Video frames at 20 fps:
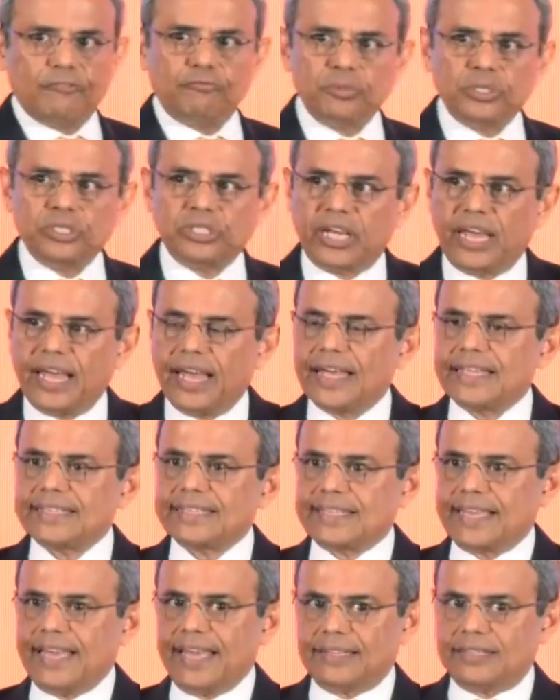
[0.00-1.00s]
But a state
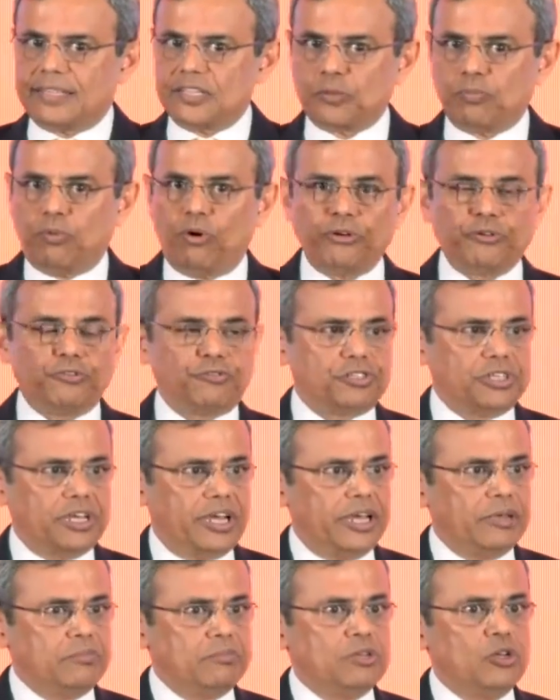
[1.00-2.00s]
government has, at
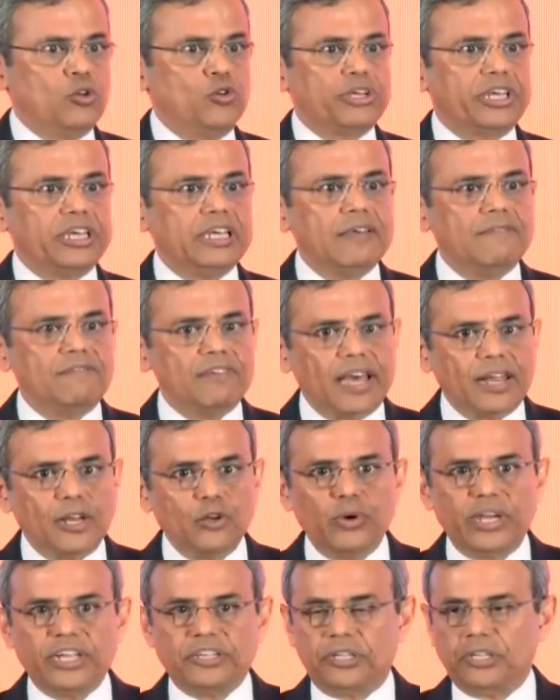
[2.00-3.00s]
this point of time,
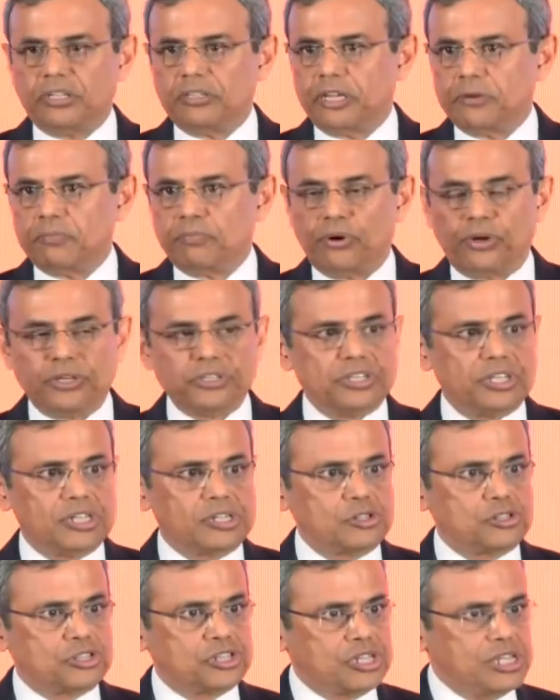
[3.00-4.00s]
evaluating
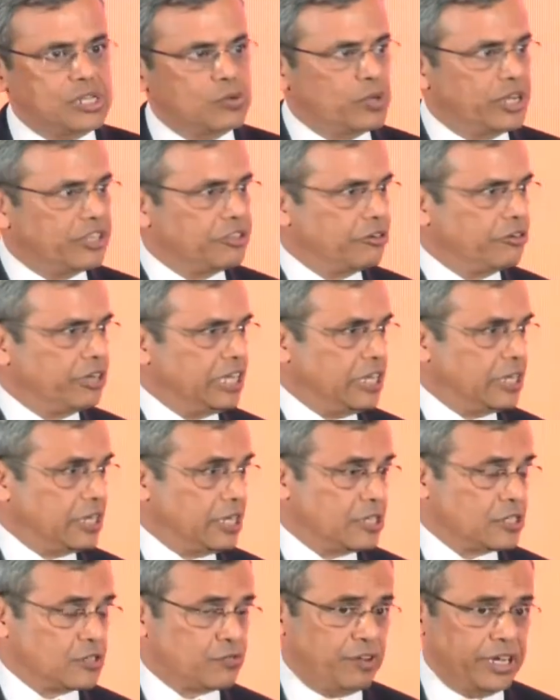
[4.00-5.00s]
that project, to
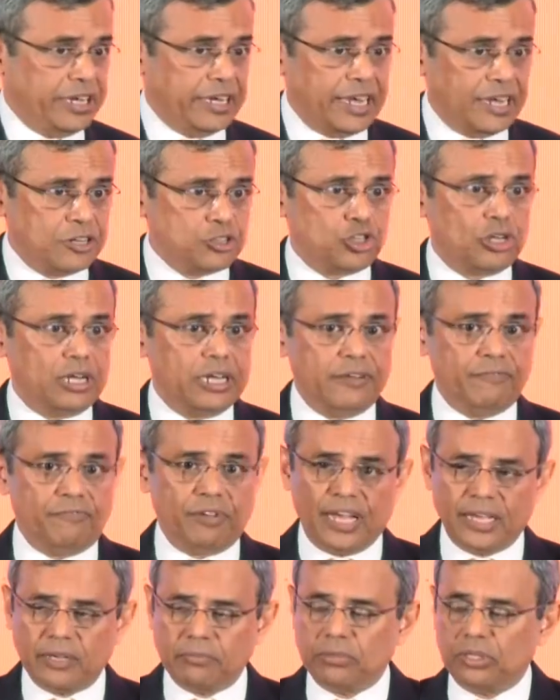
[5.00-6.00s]
see whether it is
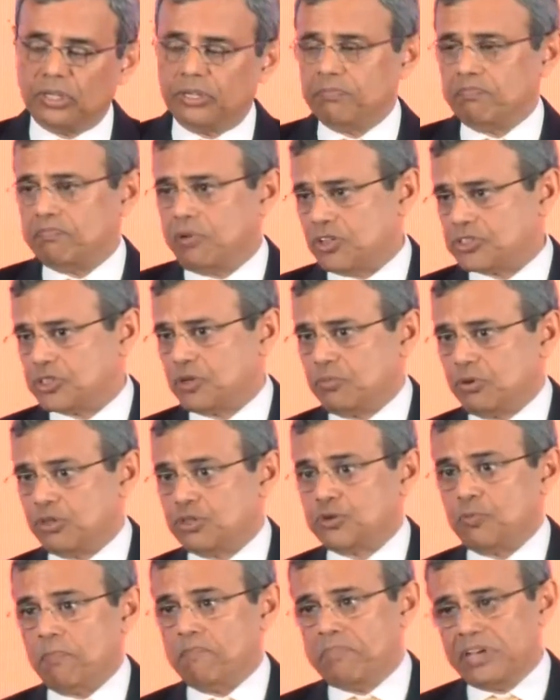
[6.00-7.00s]
financially
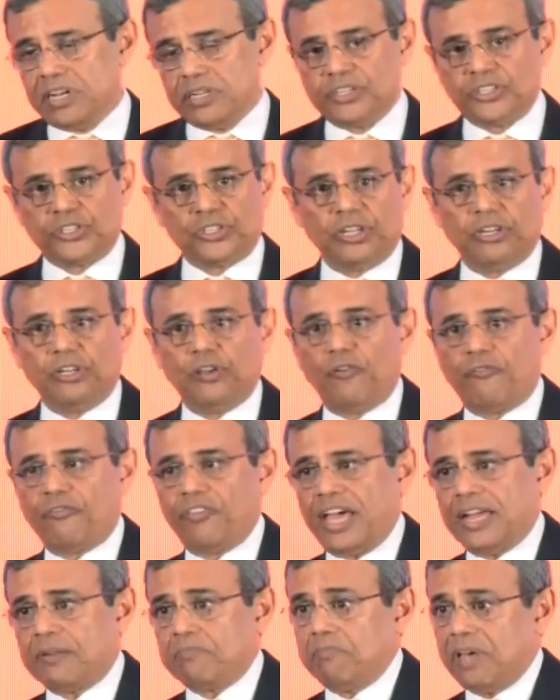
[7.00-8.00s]
viable or possible to
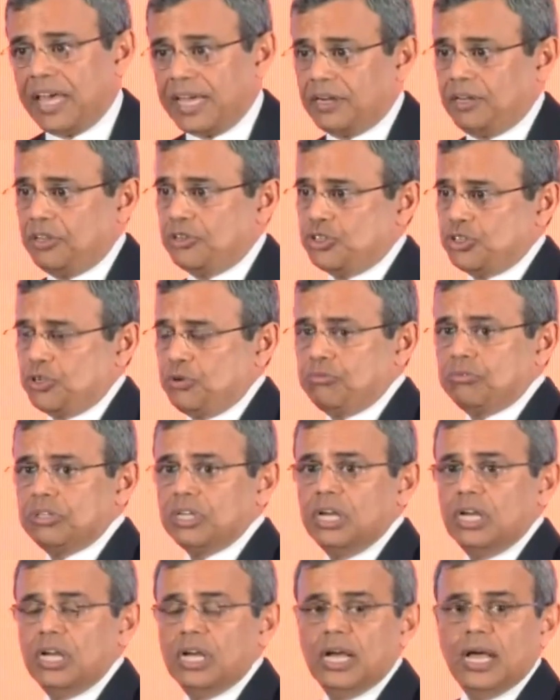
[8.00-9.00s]
build a city of that
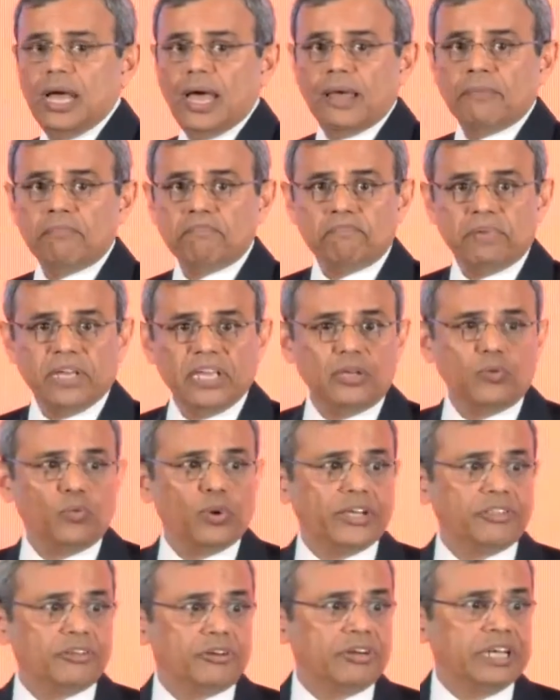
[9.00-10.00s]
magnitude,
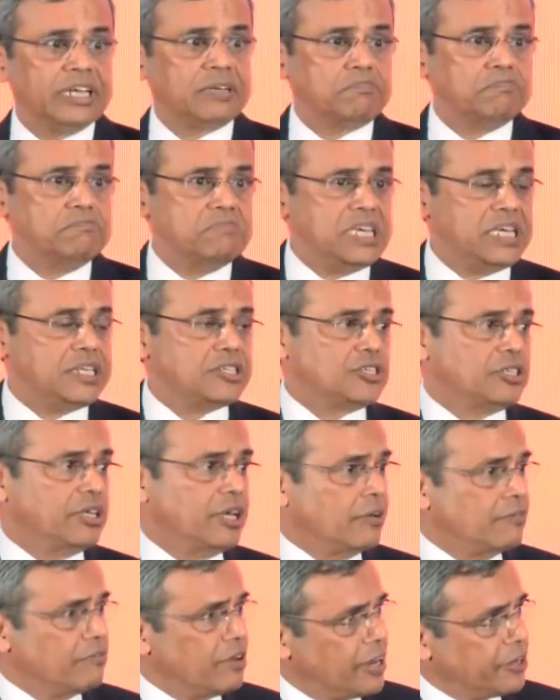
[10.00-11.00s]
and B, whether
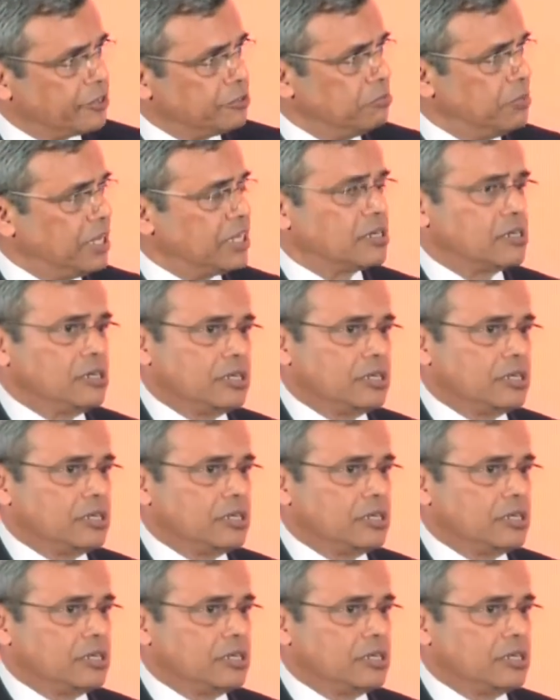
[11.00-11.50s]
it meets the